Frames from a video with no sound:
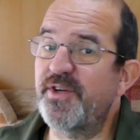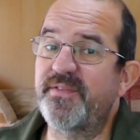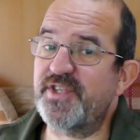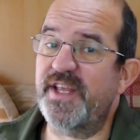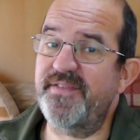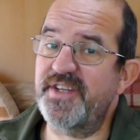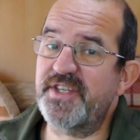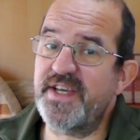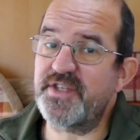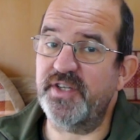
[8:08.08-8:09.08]
obviously if it
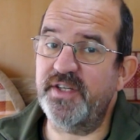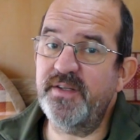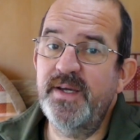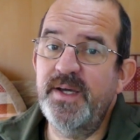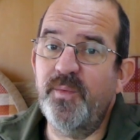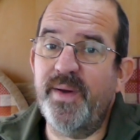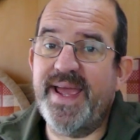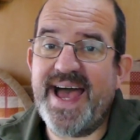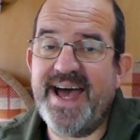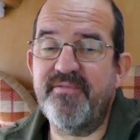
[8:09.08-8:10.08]
doesn't, we
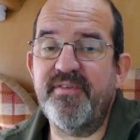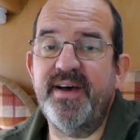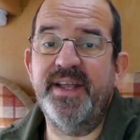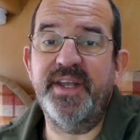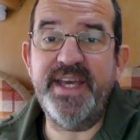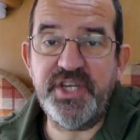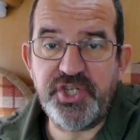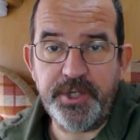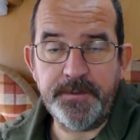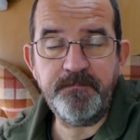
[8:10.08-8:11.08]
have an
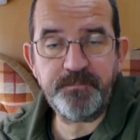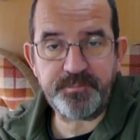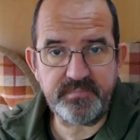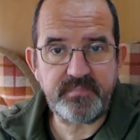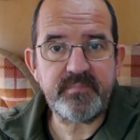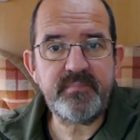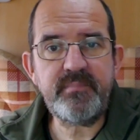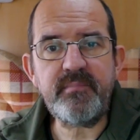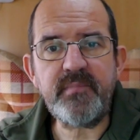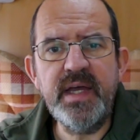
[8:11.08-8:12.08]
issue.
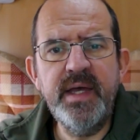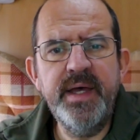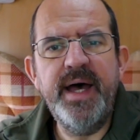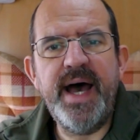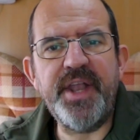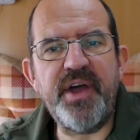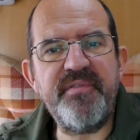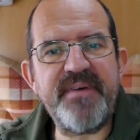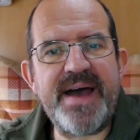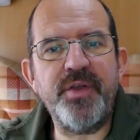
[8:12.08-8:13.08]
And I
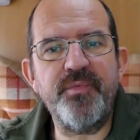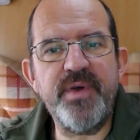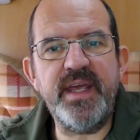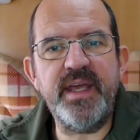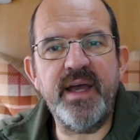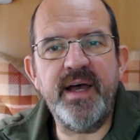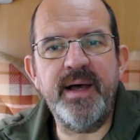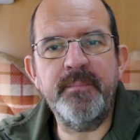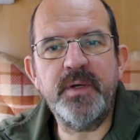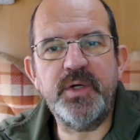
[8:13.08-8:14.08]
found a really
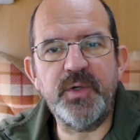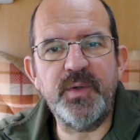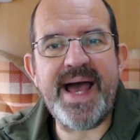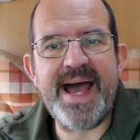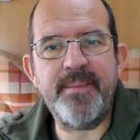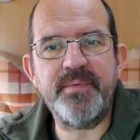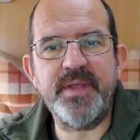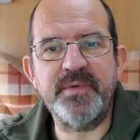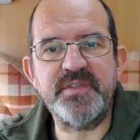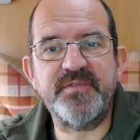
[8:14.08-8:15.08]
cool app
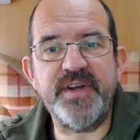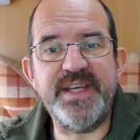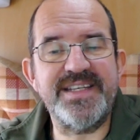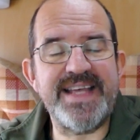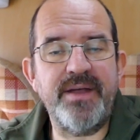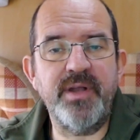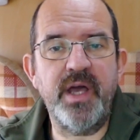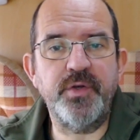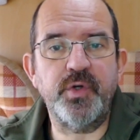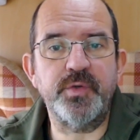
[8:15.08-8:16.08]
that was free to
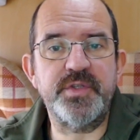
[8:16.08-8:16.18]
download called